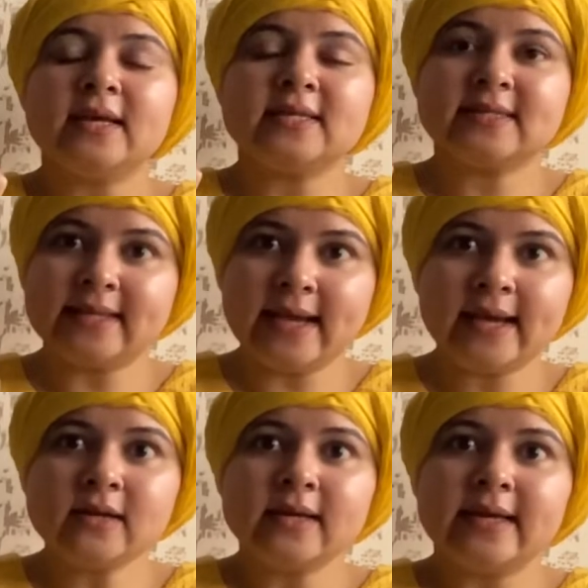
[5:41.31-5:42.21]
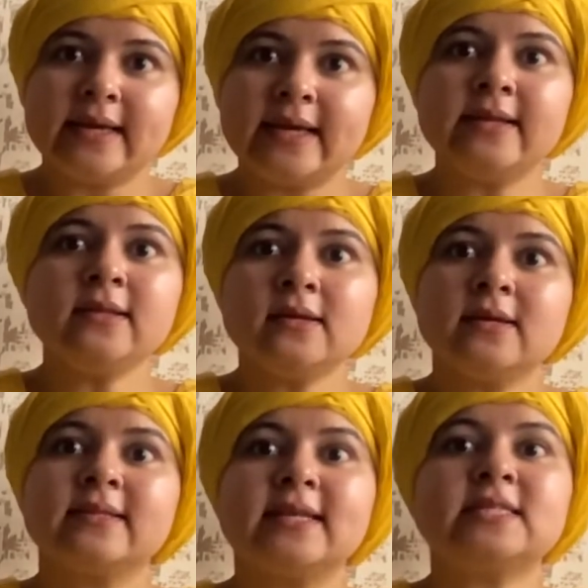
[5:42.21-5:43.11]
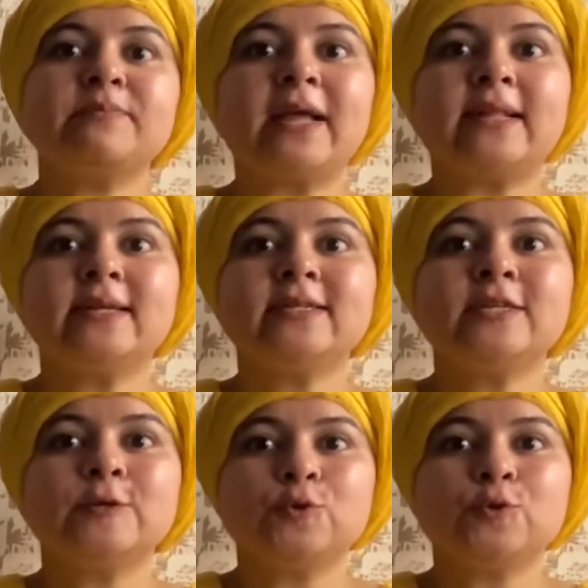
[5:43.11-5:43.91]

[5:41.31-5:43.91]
is there in this planet